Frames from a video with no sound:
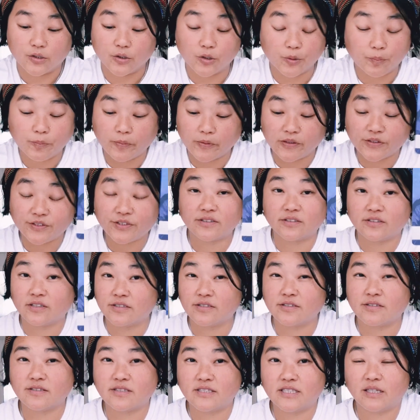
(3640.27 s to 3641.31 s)
Your person
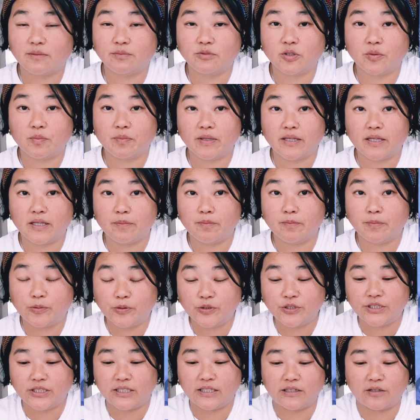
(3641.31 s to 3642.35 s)
doesn't seem to be
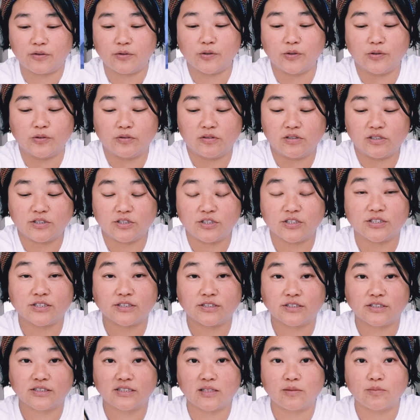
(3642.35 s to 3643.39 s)
pushy at all. It
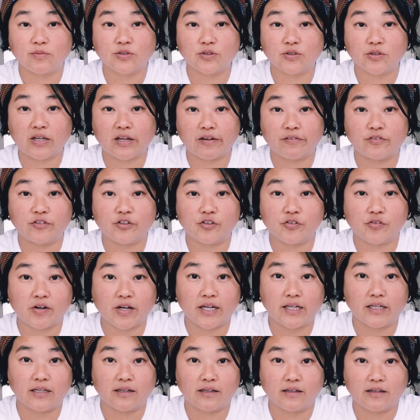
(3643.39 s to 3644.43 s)
just seems to have
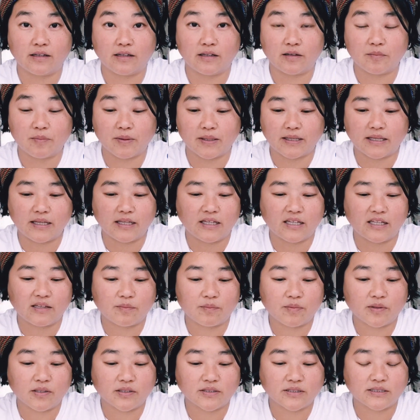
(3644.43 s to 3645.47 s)
tried it in the
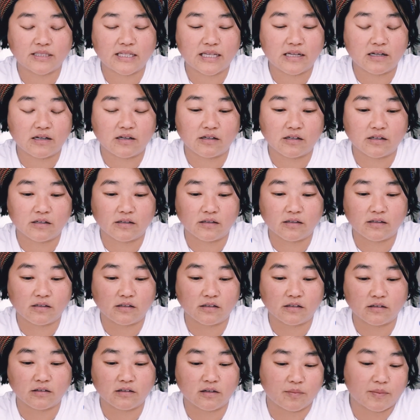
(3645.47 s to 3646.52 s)
beginning because they
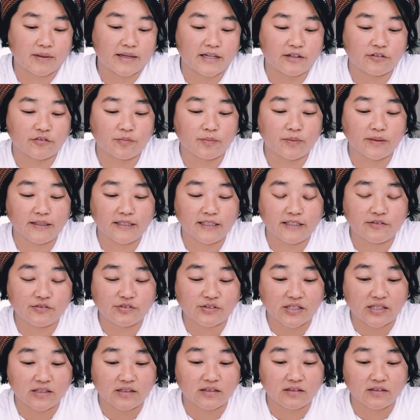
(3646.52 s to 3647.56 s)
are coming out of
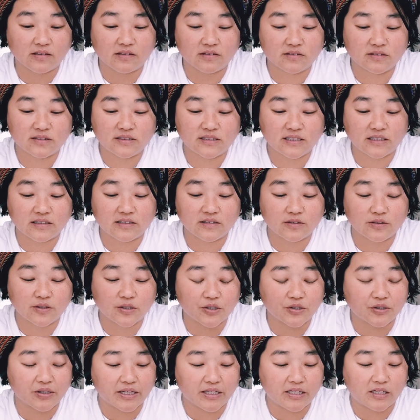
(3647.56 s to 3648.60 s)
beliefs and
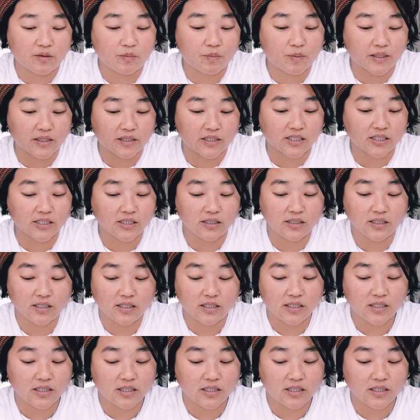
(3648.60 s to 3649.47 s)
didn't know any better.